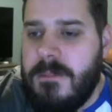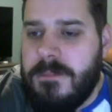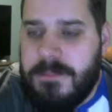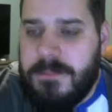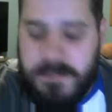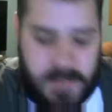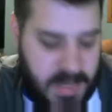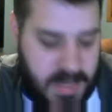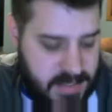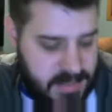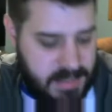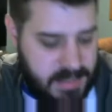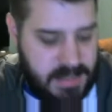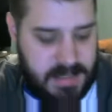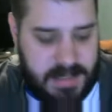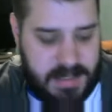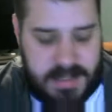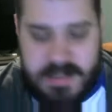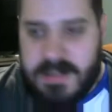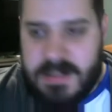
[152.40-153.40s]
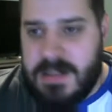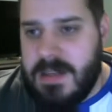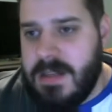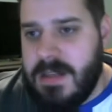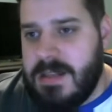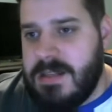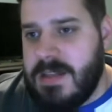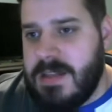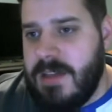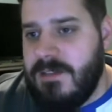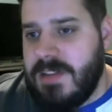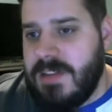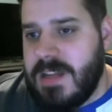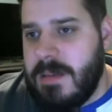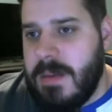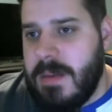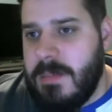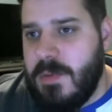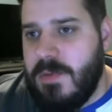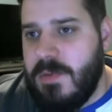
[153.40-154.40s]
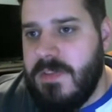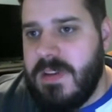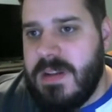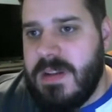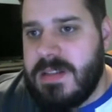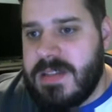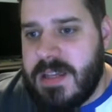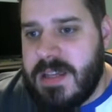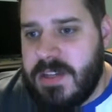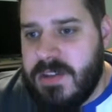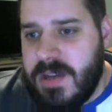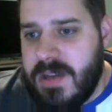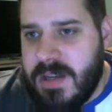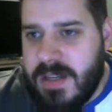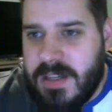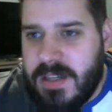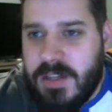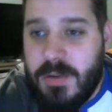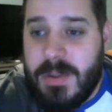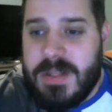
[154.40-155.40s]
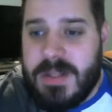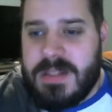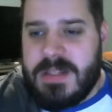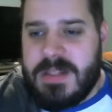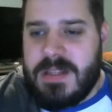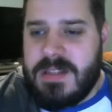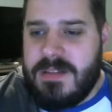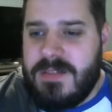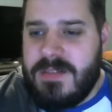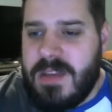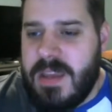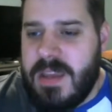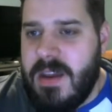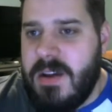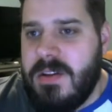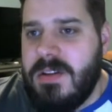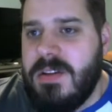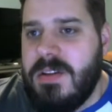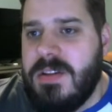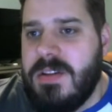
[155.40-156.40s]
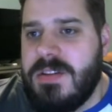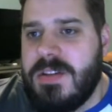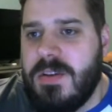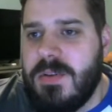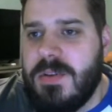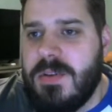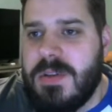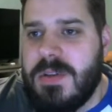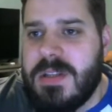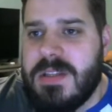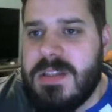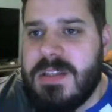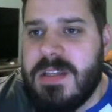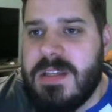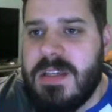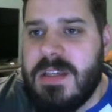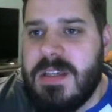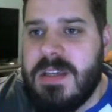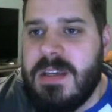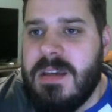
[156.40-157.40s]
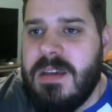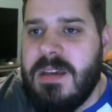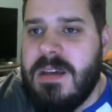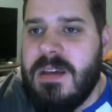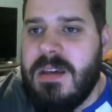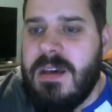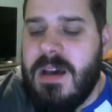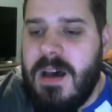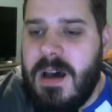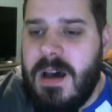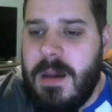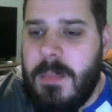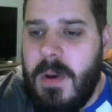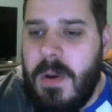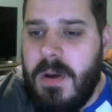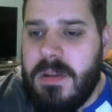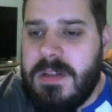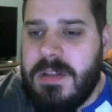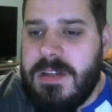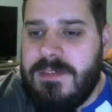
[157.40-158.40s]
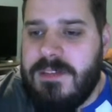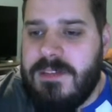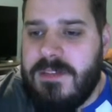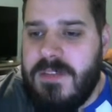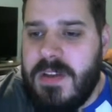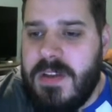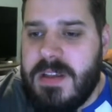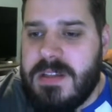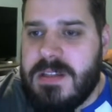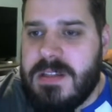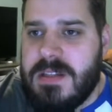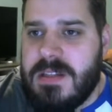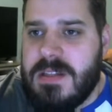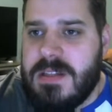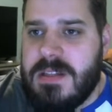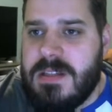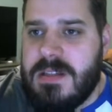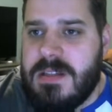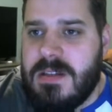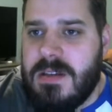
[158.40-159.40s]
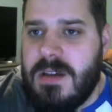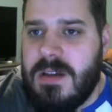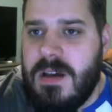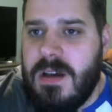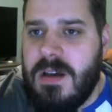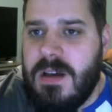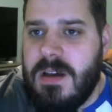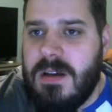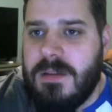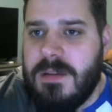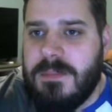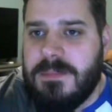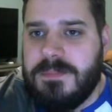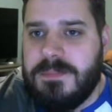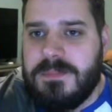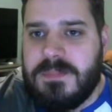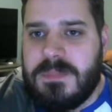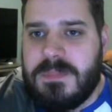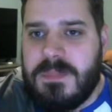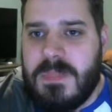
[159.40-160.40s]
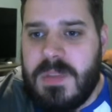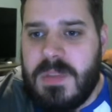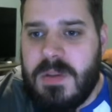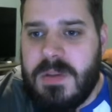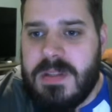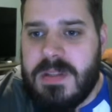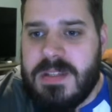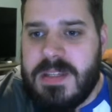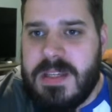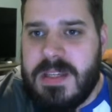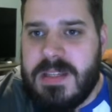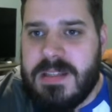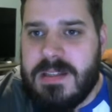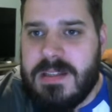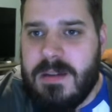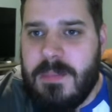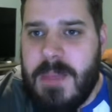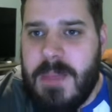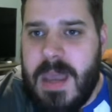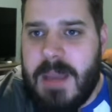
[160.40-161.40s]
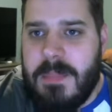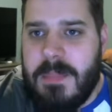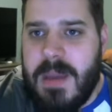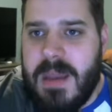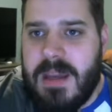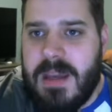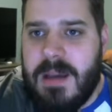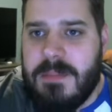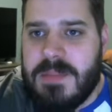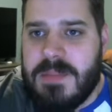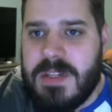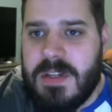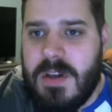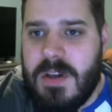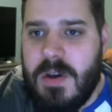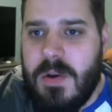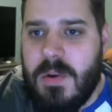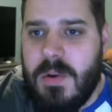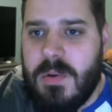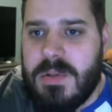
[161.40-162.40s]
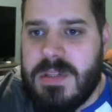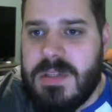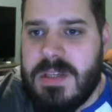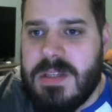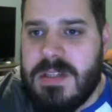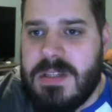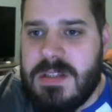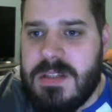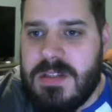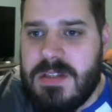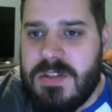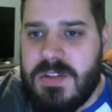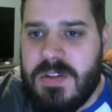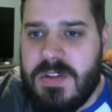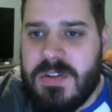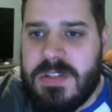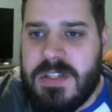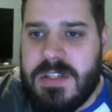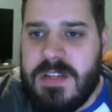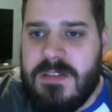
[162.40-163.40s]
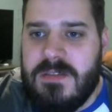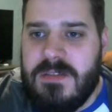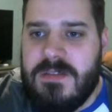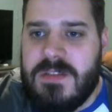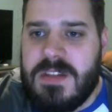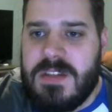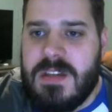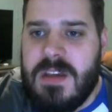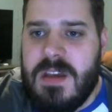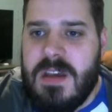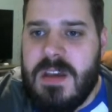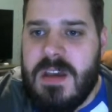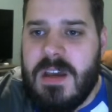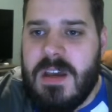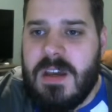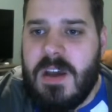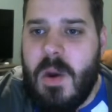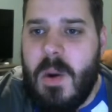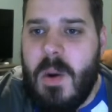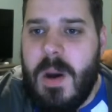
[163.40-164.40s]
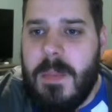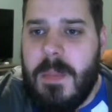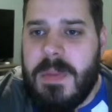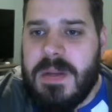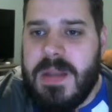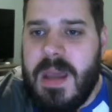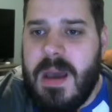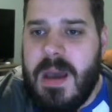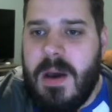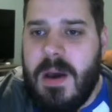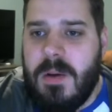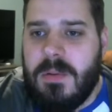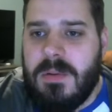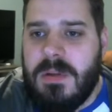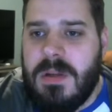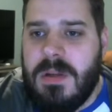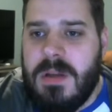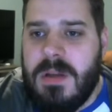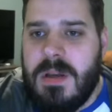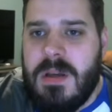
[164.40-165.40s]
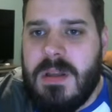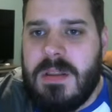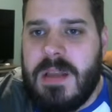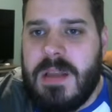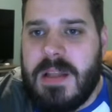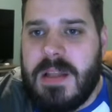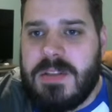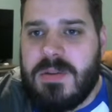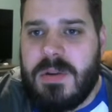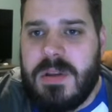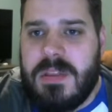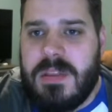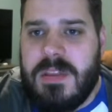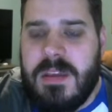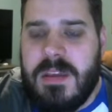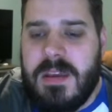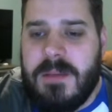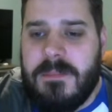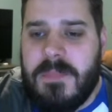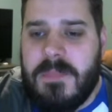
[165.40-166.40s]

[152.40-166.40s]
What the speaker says: basically it's every time I move it, it's like creating a new instance of the character. So you can see all the different faces. You can see his little backpack comes and goes, his shirt sleeves go up and down, that sort of thing.